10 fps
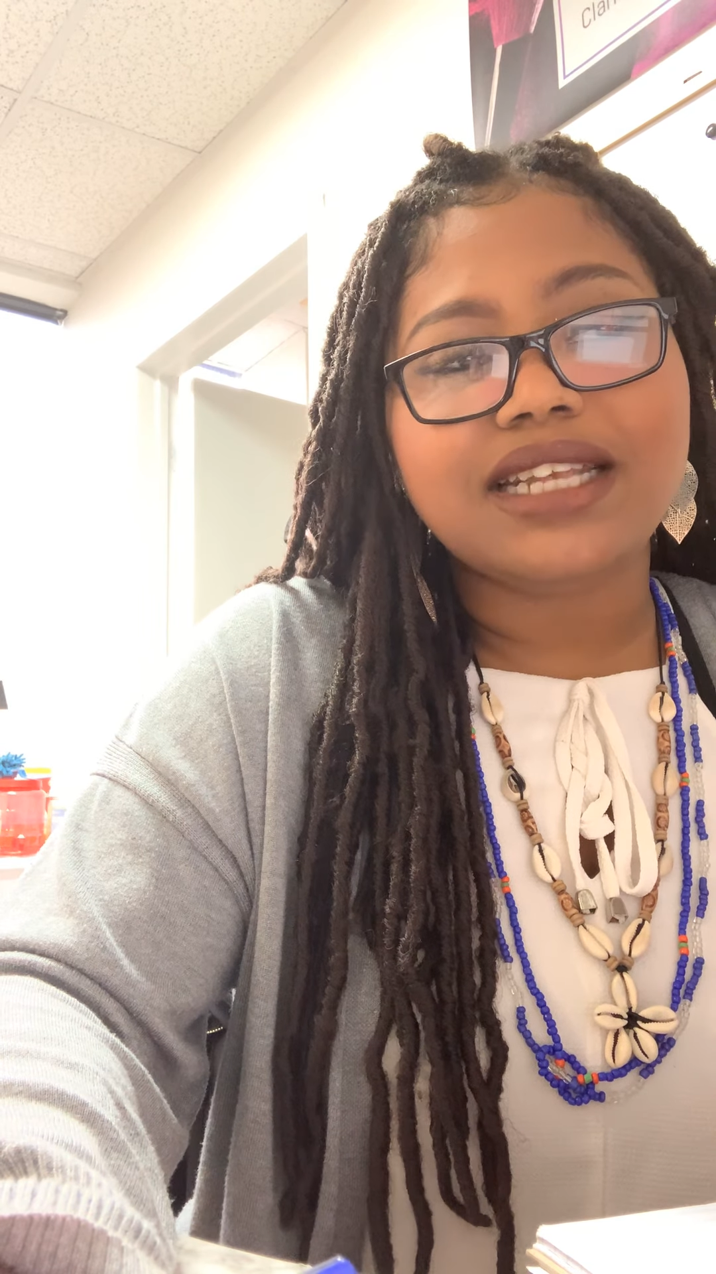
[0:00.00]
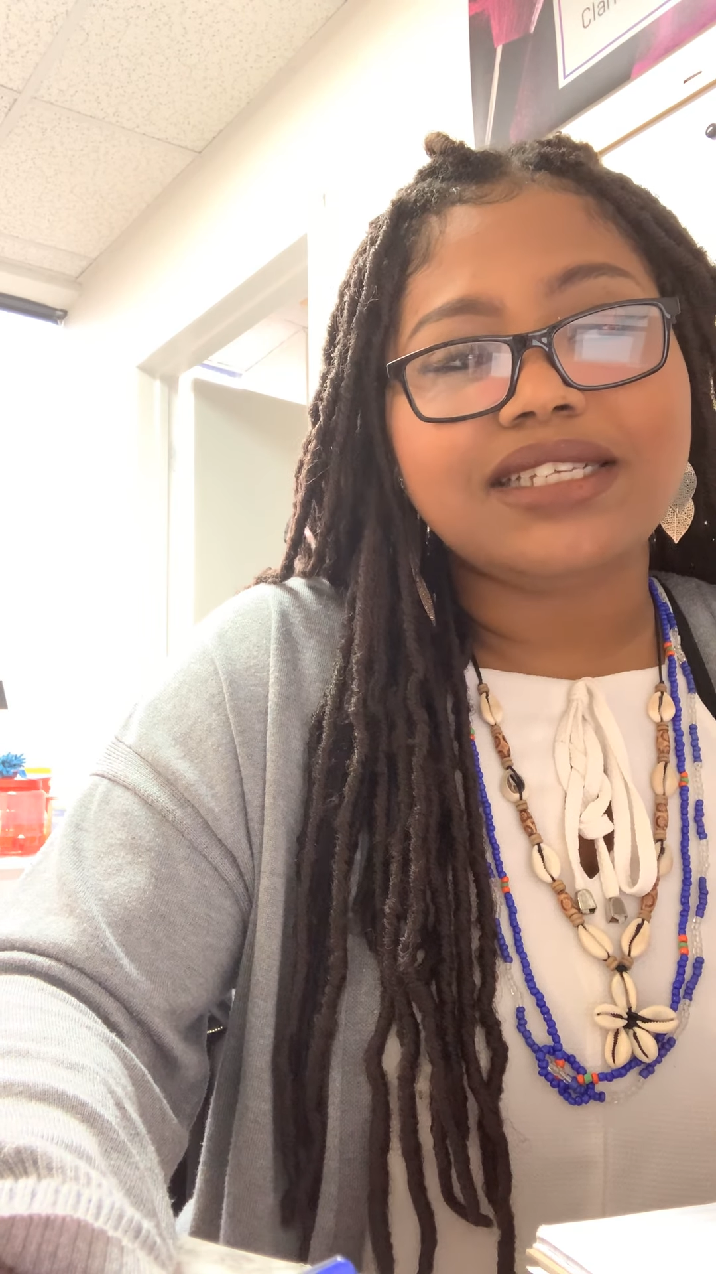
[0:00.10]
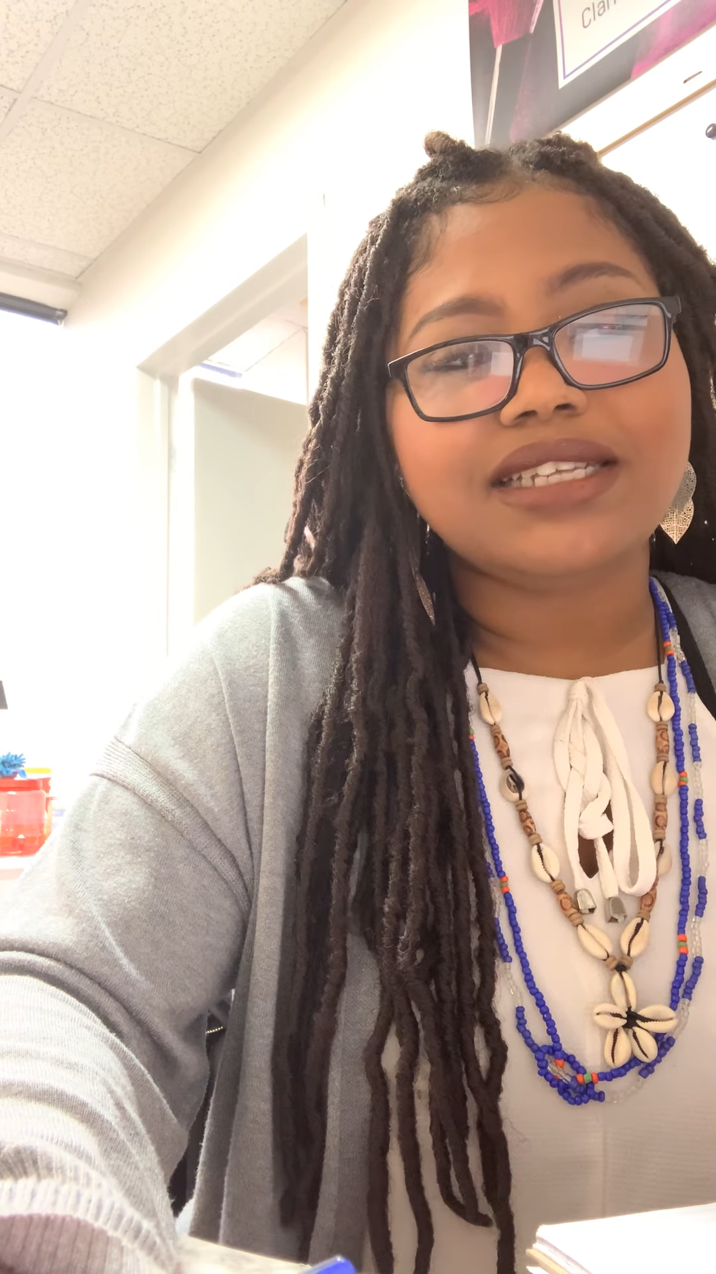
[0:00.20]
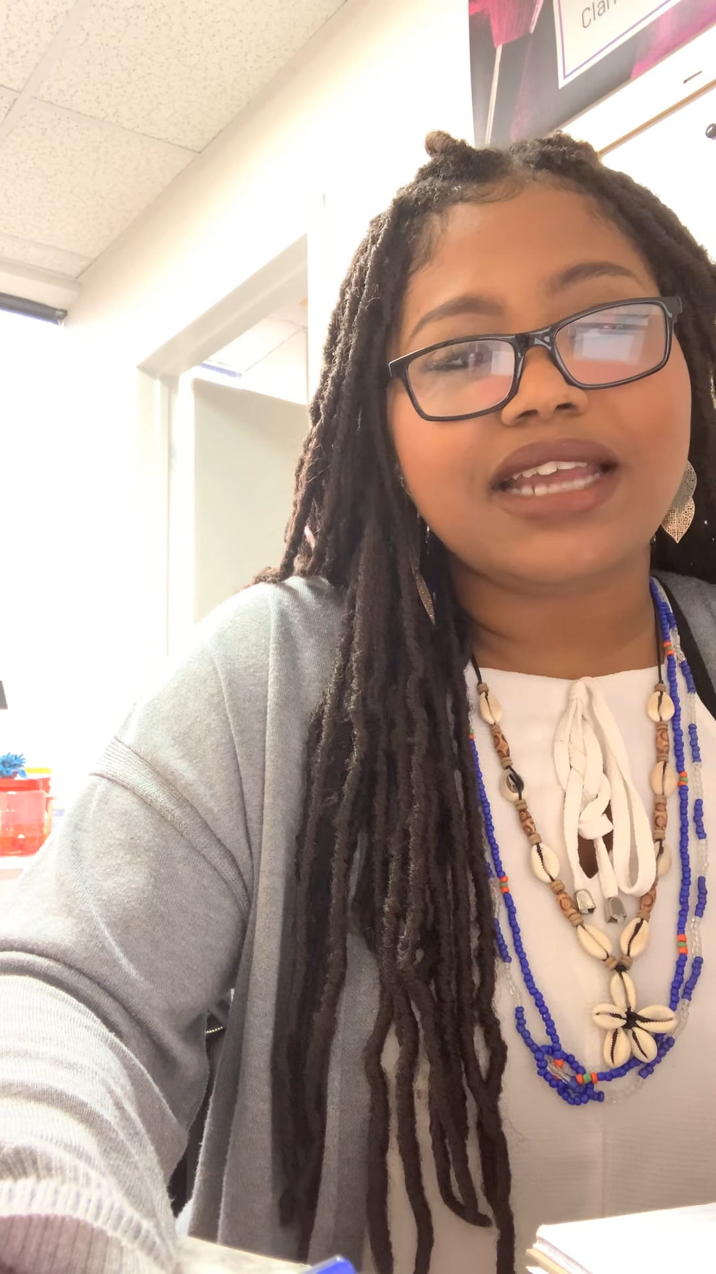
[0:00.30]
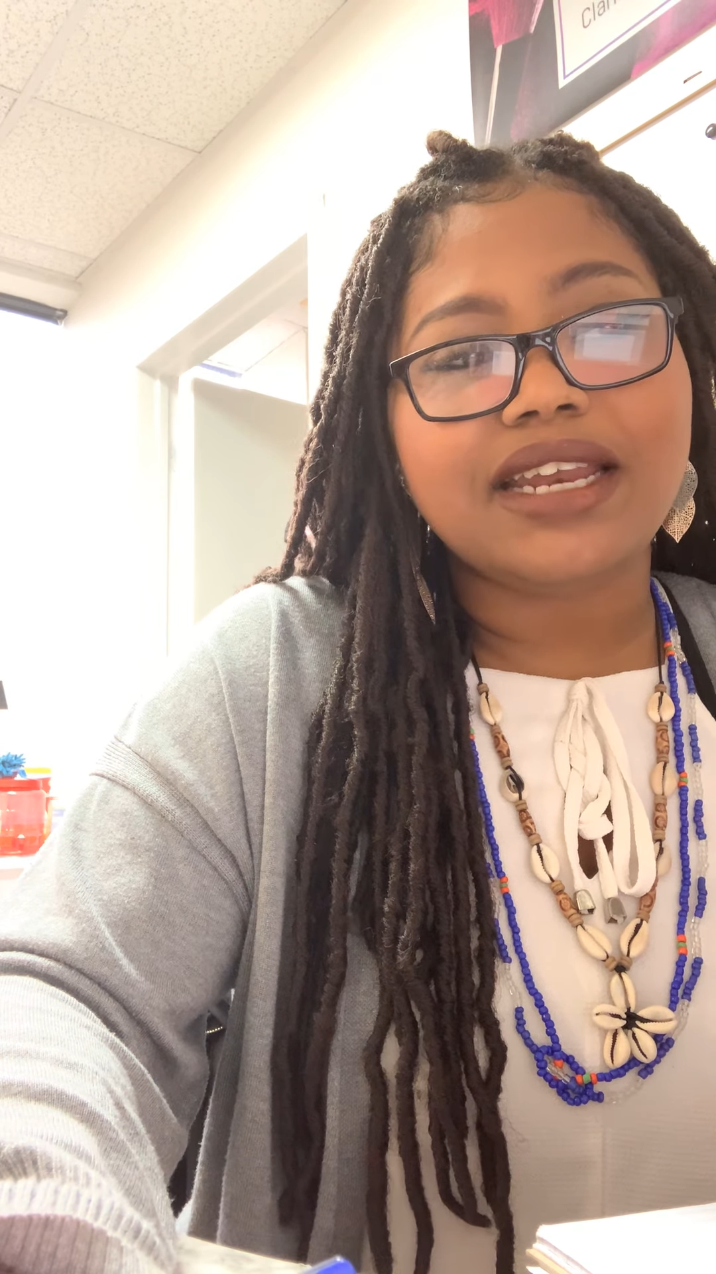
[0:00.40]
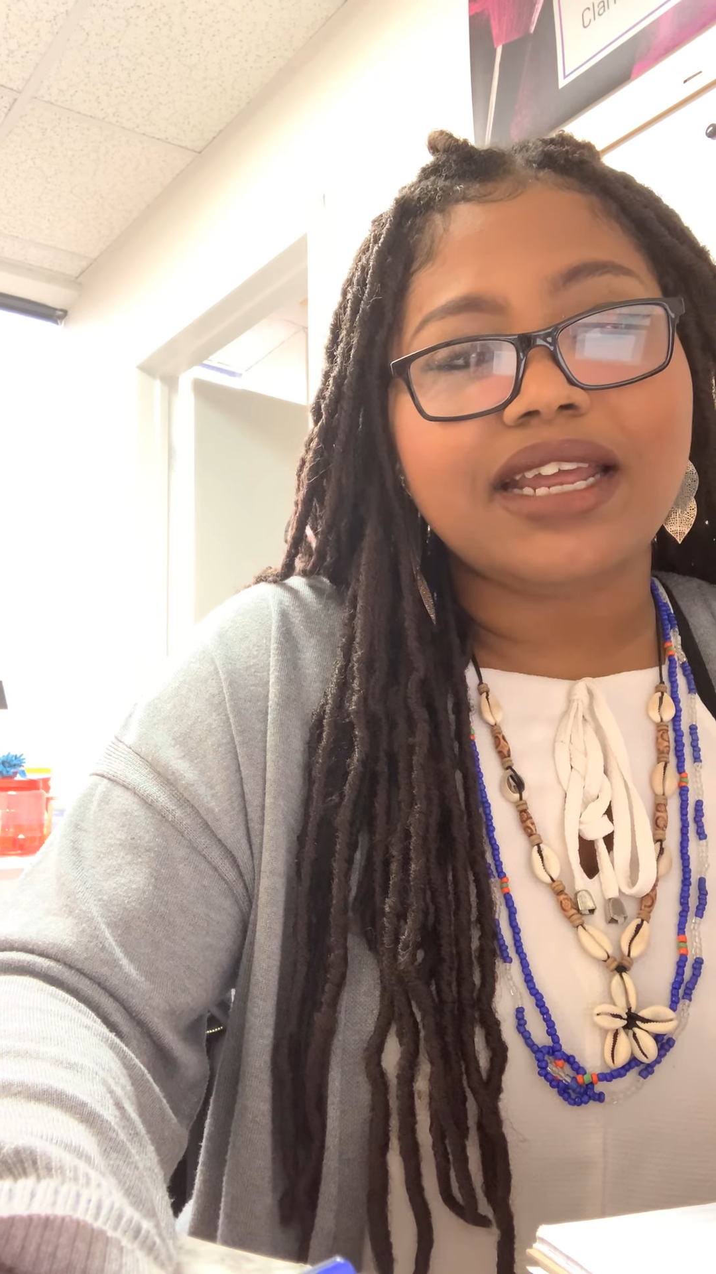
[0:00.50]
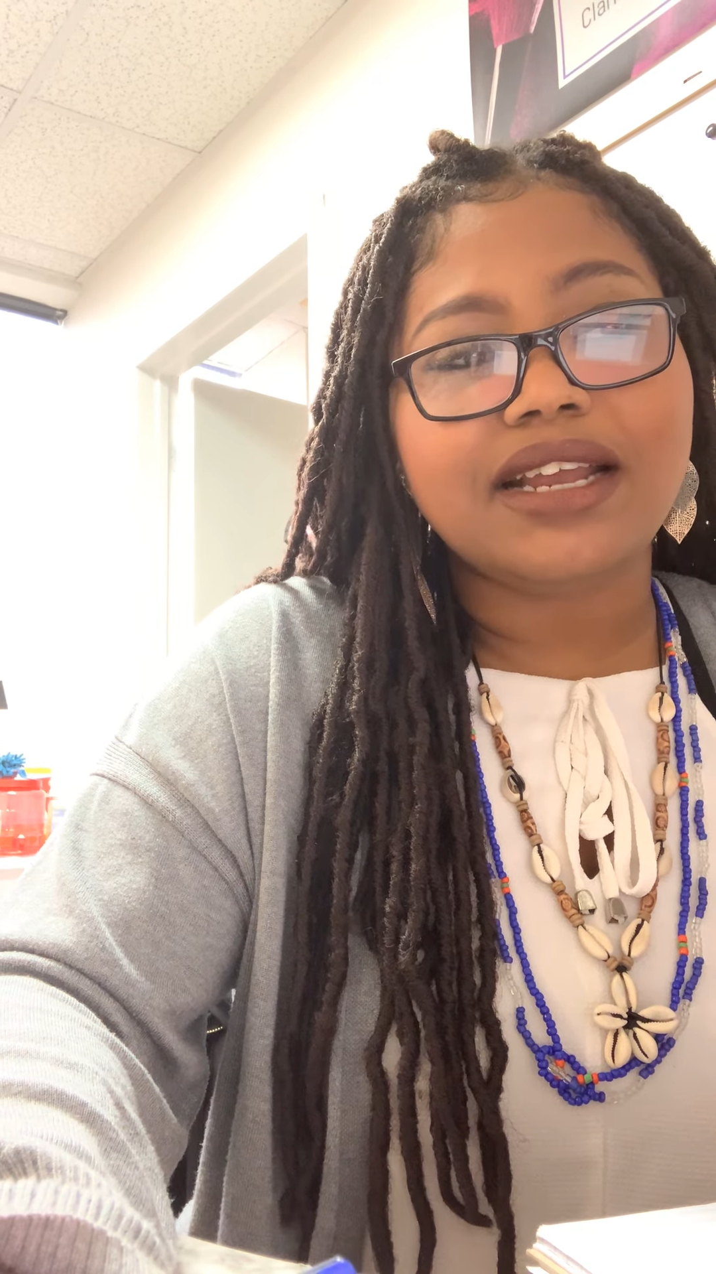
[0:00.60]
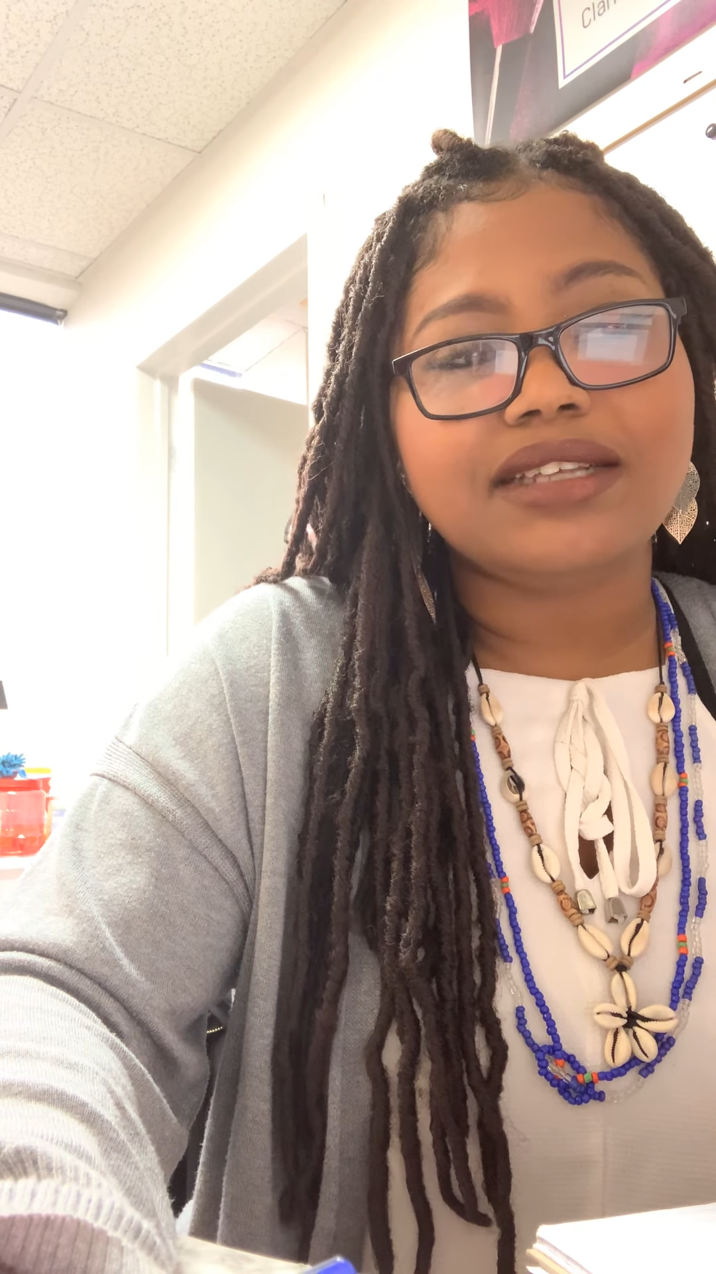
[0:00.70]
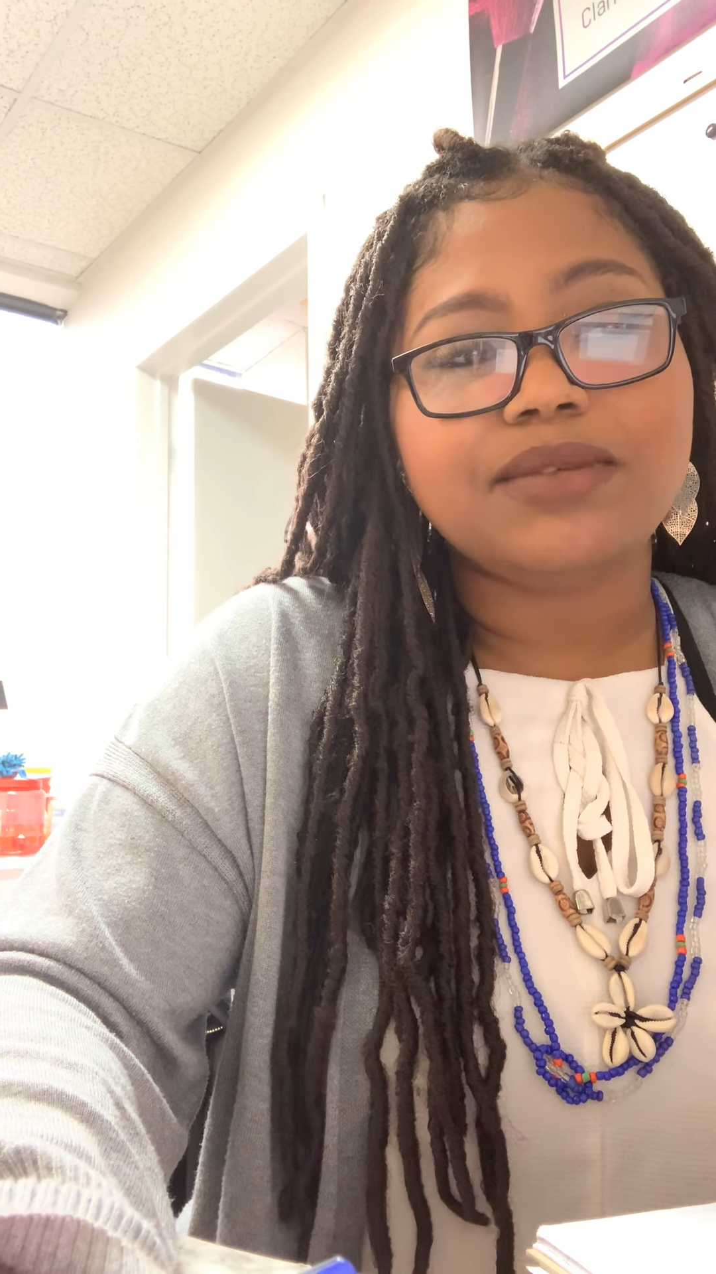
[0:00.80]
designated